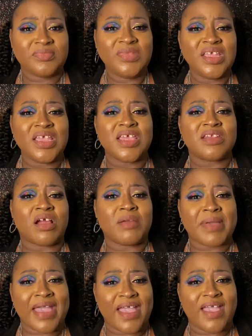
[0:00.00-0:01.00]
in our
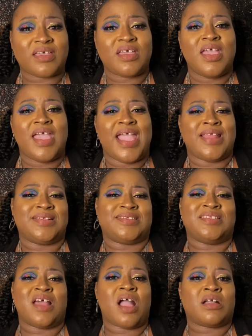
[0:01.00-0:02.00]
bag, and it's
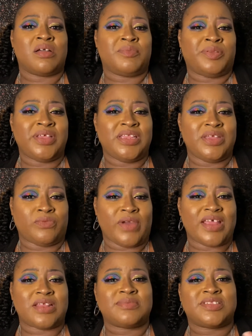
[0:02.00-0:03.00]
not completely random.